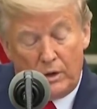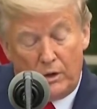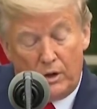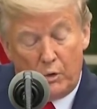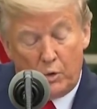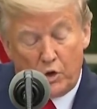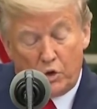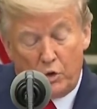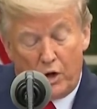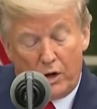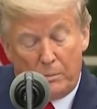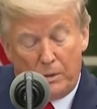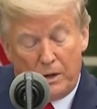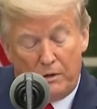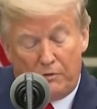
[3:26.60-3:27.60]
There was
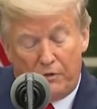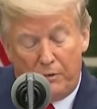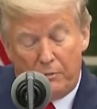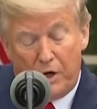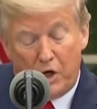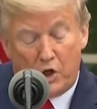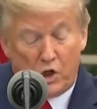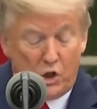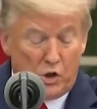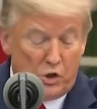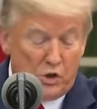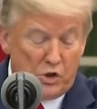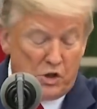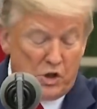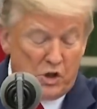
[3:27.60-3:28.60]
credible information
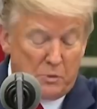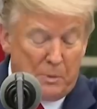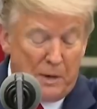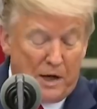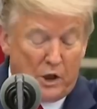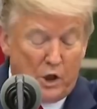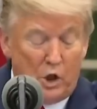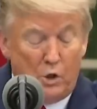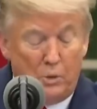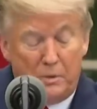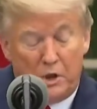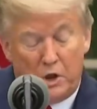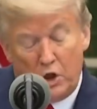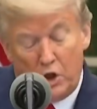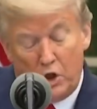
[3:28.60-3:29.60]
to suspect
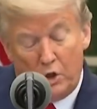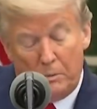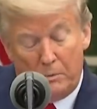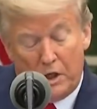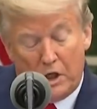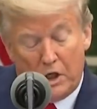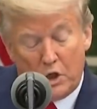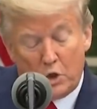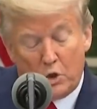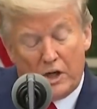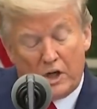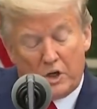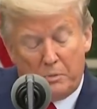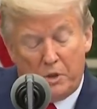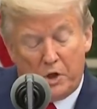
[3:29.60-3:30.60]
human-to-human
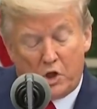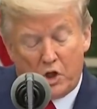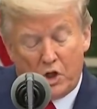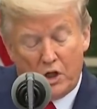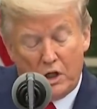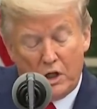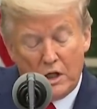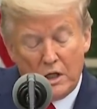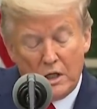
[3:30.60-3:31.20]
transmission